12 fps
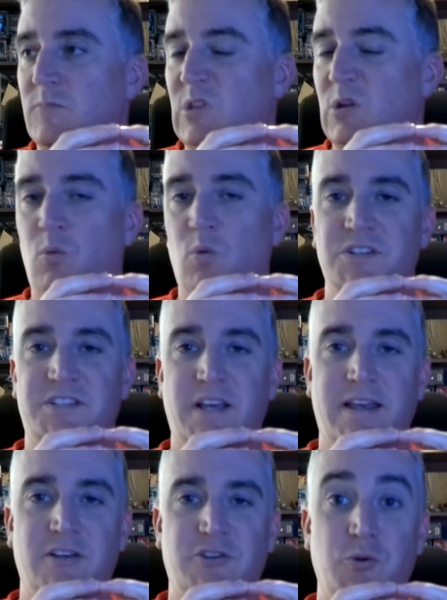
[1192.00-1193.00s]
once I
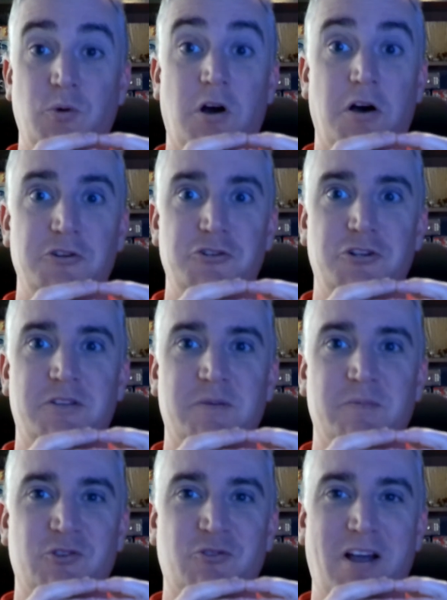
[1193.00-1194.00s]
get to 100
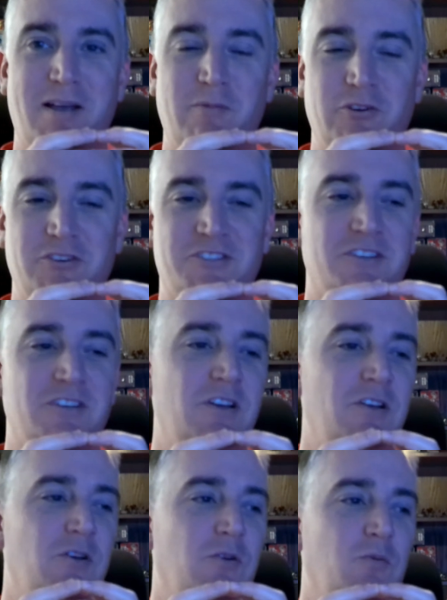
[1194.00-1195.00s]
subscribers,
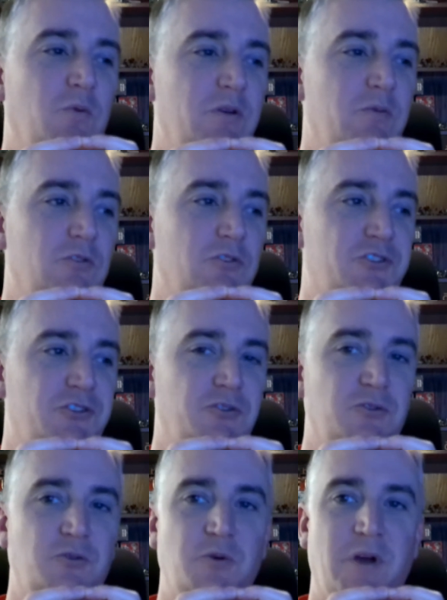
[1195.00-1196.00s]
we will
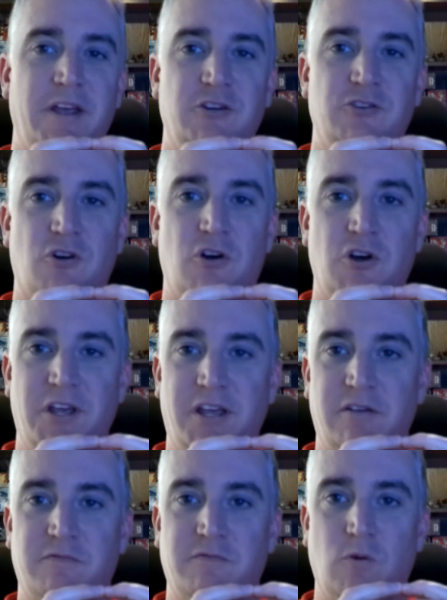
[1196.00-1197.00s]
do a
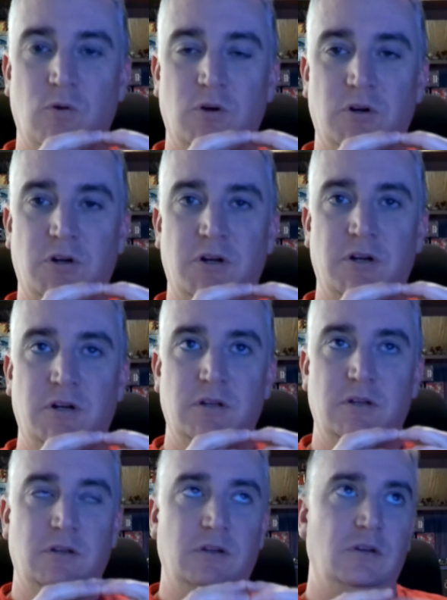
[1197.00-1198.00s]
drawing for
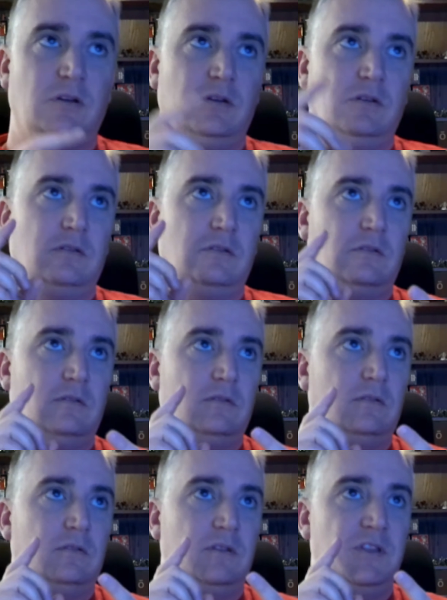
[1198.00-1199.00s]

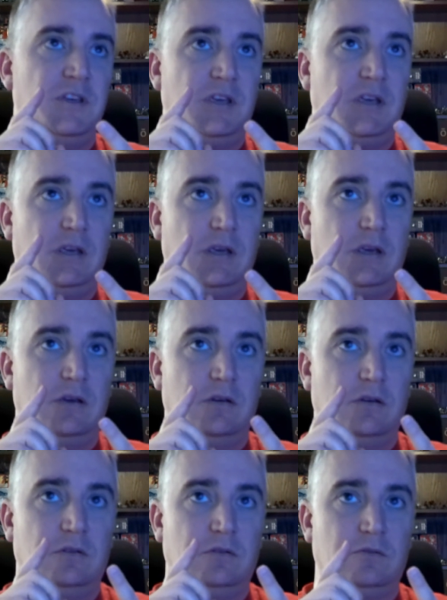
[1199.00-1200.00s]
the
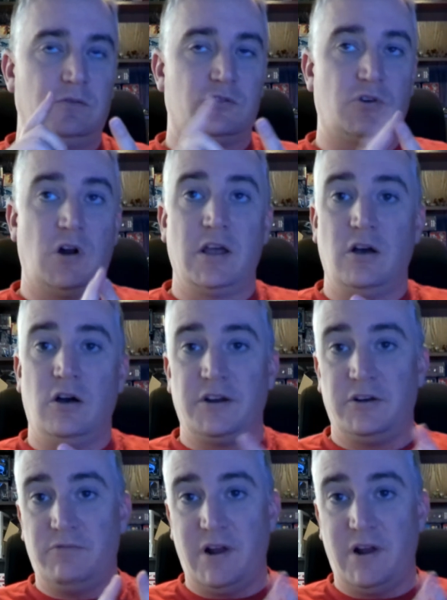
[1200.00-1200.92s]
Trigon and